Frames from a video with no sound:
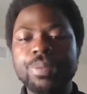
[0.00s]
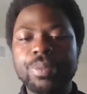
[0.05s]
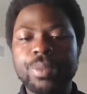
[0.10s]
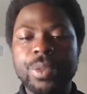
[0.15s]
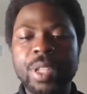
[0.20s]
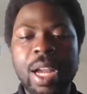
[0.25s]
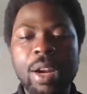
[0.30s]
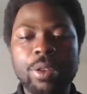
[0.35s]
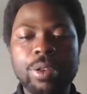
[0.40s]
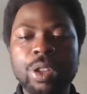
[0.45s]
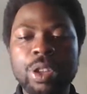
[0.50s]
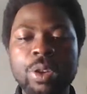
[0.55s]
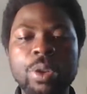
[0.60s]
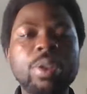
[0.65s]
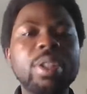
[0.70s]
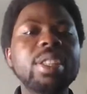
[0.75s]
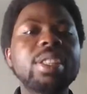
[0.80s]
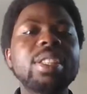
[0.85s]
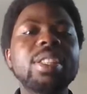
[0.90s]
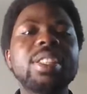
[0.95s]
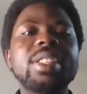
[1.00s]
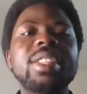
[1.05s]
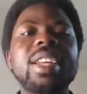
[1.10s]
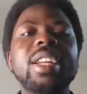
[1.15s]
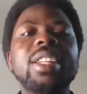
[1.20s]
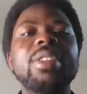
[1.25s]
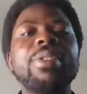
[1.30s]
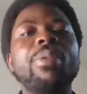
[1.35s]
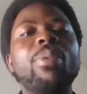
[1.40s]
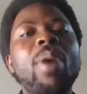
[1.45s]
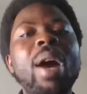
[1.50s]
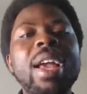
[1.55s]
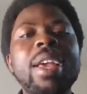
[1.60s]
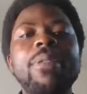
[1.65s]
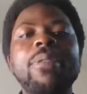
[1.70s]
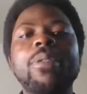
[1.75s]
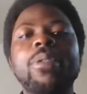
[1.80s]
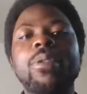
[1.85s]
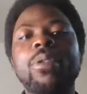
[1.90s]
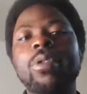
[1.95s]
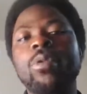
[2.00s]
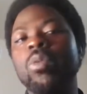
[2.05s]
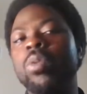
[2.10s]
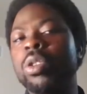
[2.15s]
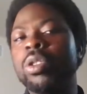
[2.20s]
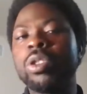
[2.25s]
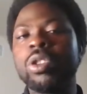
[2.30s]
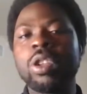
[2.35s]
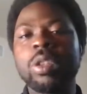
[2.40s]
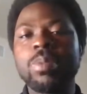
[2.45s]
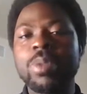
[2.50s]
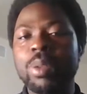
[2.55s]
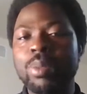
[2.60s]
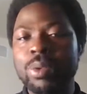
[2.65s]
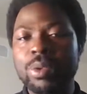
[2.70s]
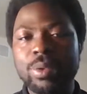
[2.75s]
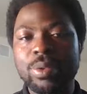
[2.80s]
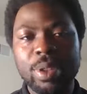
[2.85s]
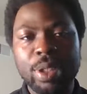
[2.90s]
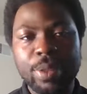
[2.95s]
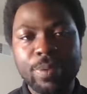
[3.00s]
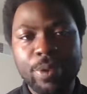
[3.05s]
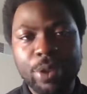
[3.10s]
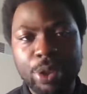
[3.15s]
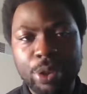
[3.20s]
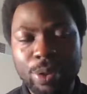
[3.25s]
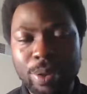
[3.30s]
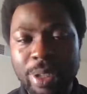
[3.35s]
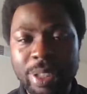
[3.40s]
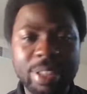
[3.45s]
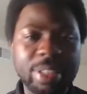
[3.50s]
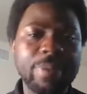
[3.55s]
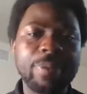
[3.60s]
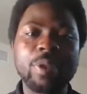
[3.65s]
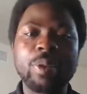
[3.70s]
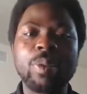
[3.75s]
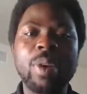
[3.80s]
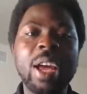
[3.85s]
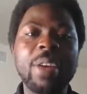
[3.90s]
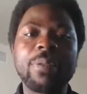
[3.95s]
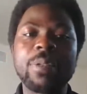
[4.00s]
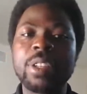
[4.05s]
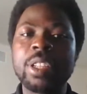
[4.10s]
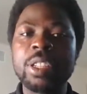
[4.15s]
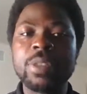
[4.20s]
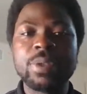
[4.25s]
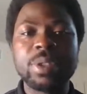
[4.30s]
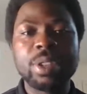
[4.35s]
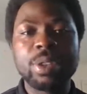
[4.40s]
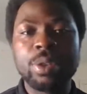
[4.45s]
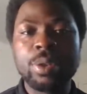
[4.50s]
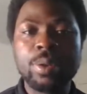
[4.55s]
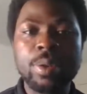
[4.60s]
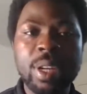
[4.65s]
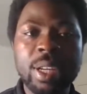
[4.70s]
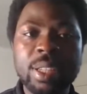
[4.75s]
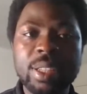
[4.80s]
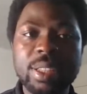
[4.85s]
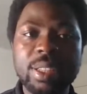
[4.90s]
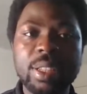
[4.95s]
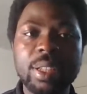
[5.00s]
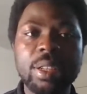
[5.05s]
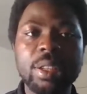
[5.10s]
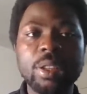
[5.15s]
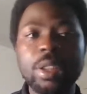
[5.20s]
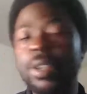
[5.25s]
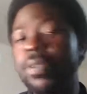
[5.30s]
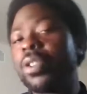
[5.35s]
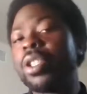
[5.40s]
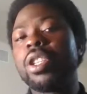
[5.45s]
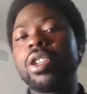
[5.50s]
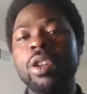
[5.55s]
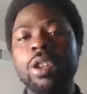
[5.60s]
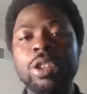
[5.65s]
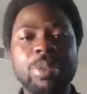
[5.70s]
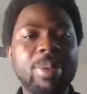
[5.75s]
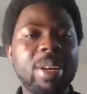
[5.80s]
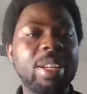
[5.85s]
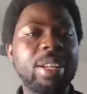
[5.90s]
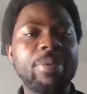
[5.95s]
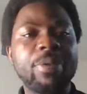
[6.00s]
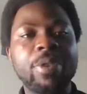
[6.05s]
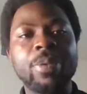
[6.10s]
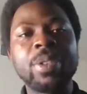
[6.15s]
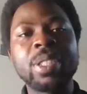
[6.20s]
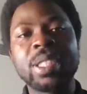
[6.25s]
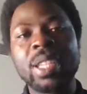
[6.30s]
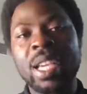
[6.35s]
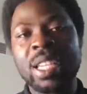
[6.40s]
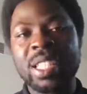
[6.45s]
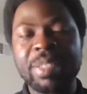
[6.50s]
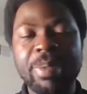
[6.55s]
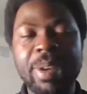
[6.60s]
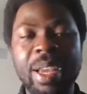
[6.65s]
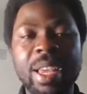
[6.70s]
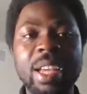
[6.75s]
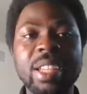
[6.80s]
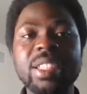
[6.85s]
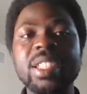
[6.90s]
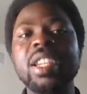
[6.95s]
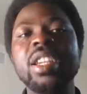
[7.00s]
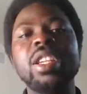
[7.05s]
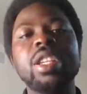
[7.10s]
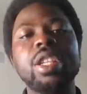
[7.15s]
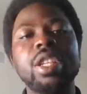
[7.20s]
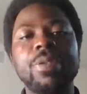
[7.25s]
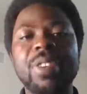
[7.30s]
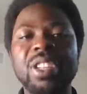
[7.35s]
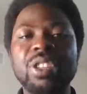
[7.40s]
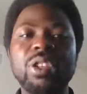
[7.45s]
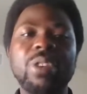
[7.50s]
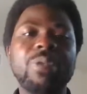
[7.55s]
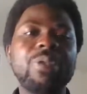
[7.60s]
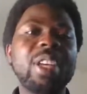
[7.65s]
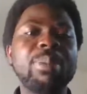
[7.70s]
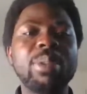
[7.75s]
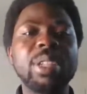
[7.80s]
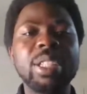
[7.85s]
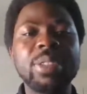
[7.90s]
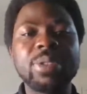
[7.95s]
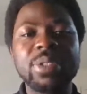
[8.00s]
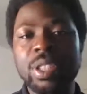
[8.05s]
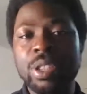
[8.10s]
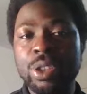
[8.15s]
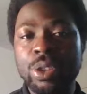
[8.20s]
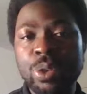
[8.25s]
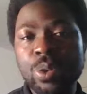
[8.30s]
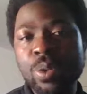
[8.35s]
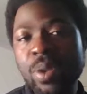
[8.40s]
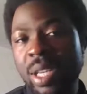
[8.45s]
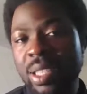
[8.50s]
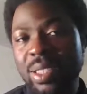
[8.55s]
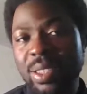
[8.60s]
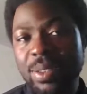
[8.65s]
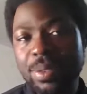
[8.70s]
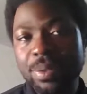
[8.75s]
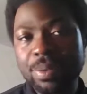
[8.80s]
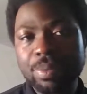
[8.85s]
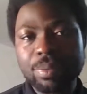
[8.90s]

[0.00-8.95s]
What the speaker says: Now, the only thing is that the wife will not be able to leave the US. If the wife leaves the US, even the husband, if the visa expires, if any of them leaves the US,